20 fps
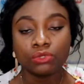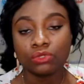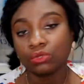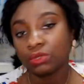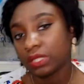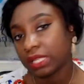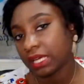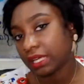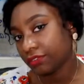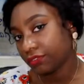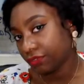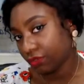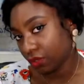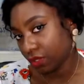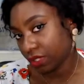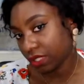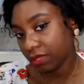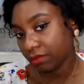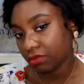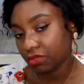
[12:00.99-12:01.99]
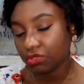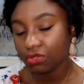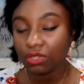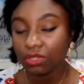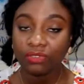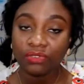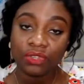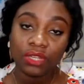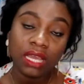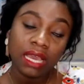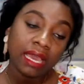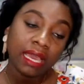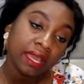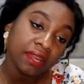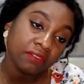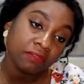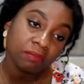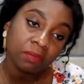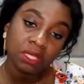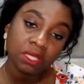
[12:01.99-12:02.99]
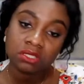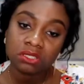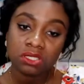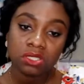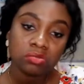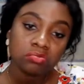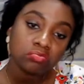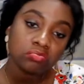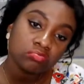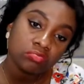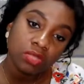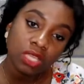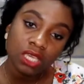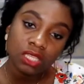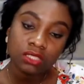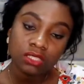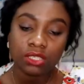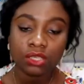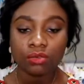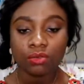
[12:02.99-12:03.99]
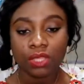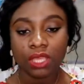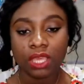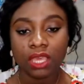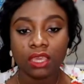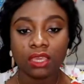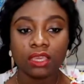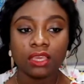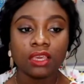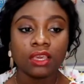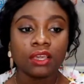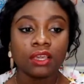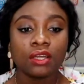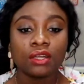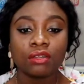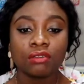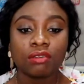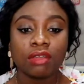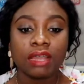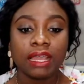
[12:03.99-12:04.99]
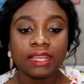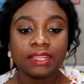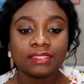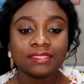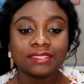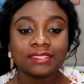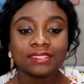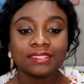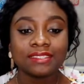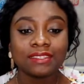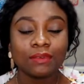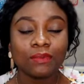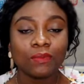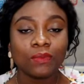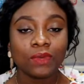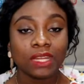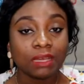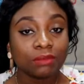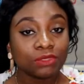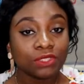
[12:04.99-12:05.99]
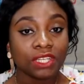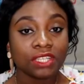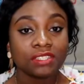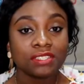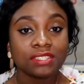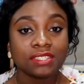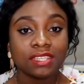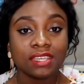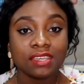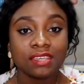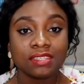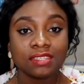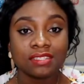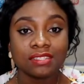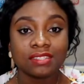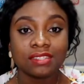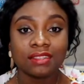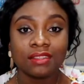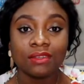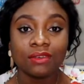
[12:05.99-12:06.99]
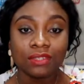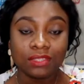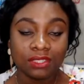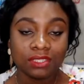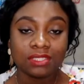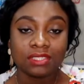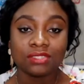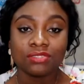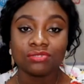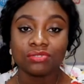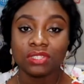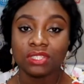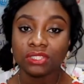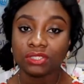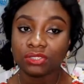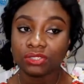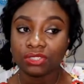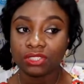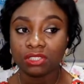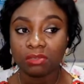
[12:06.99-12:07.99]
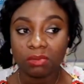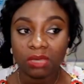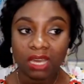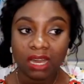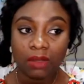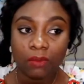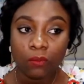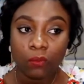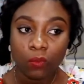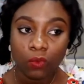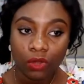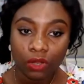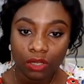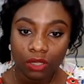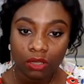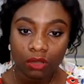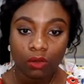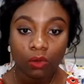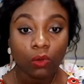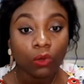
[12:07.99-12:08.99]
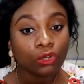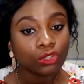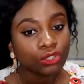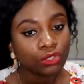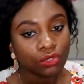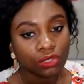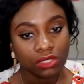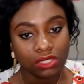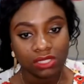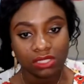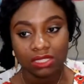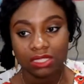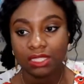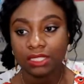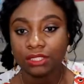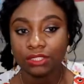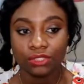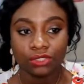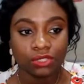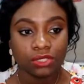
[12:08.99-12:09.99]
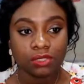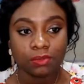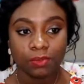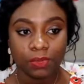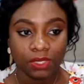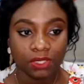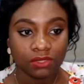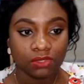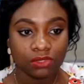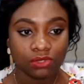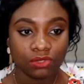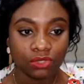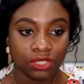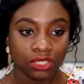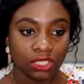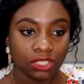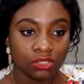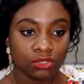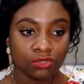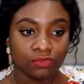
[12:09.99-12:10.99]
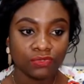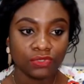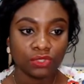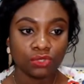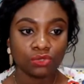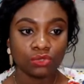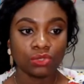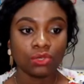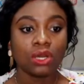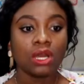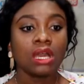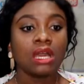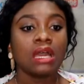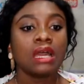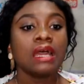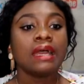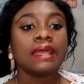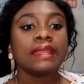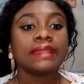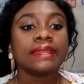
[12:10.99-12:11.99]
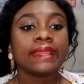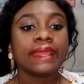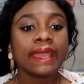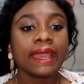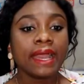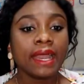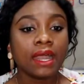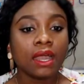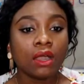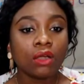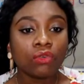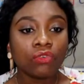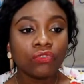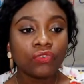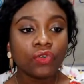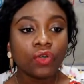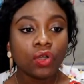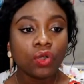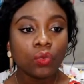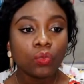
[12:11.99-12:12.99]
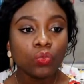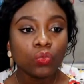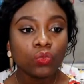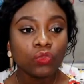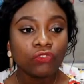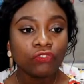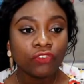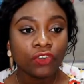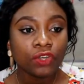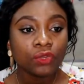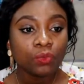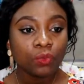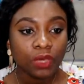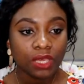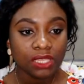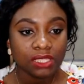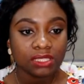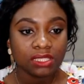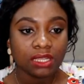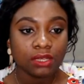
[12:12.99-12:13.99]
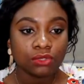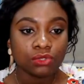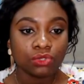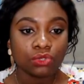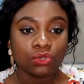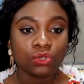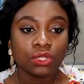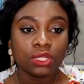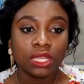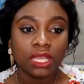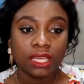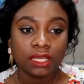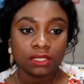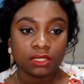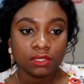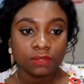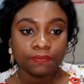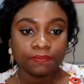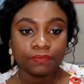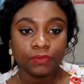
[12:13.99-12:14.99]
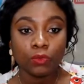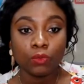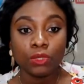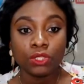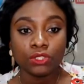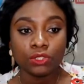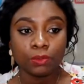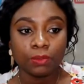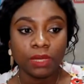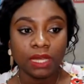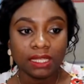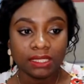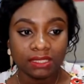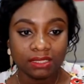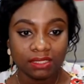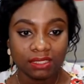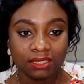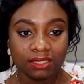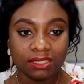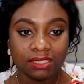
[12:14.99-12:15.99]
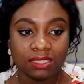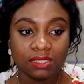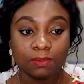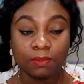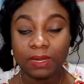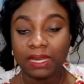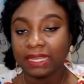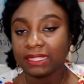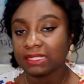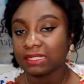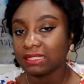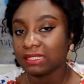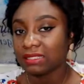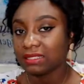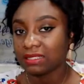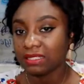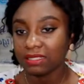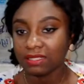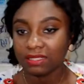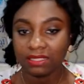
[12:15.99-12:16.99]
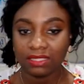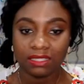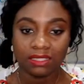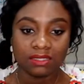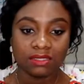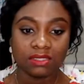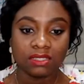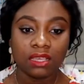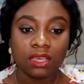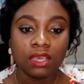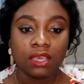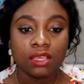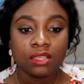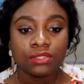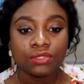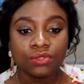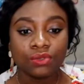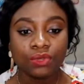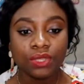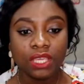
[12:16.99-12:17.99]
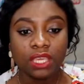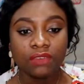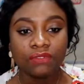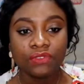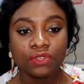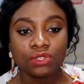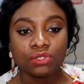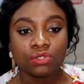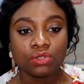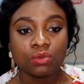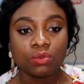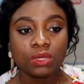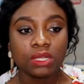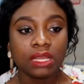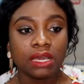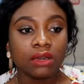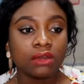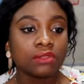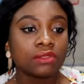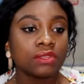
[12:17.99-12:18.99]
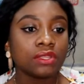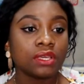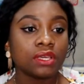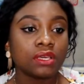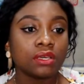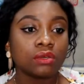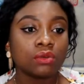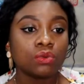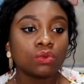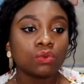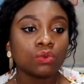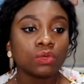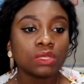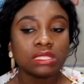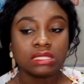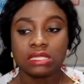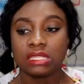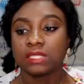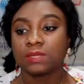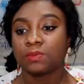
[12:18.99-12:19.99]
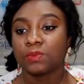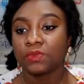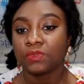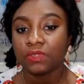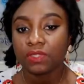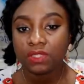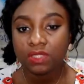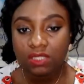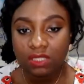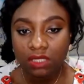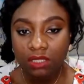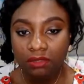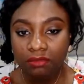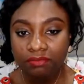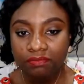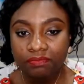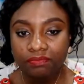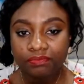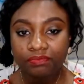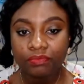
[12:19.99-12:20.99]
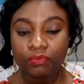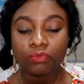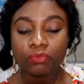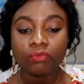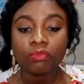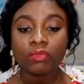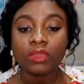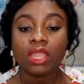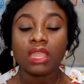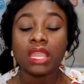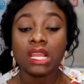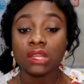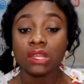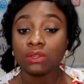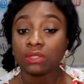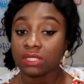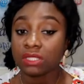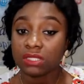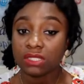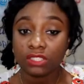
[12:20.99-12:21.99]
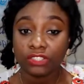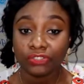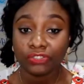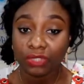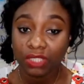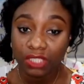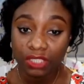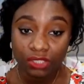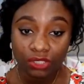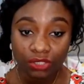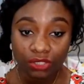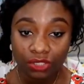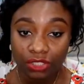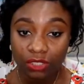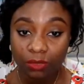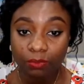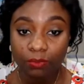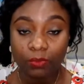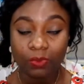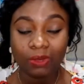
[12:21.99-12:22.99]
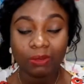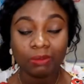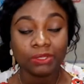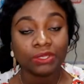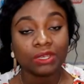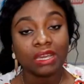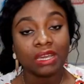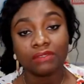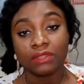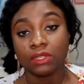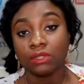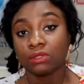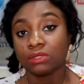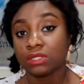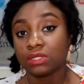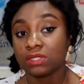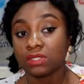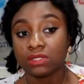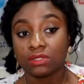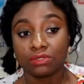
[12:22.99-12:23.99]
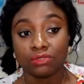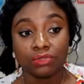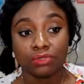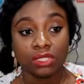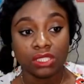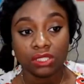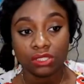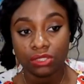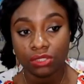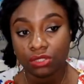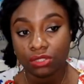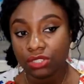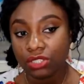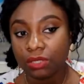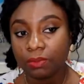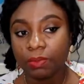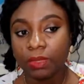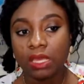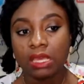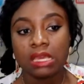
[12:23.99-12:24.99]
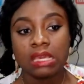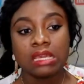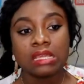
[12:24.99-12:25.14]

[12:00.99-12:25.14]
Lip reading: do that for them. So if you're that kind of person, it's okay. All right, what I'm trying to say is long distance relationship can work or not. It just depends on the individual. Now, fun ways now to connect with your partner despite the distance. So if you're someone out there who is experiencing a long distance relationship, probably you have a long distance relationship,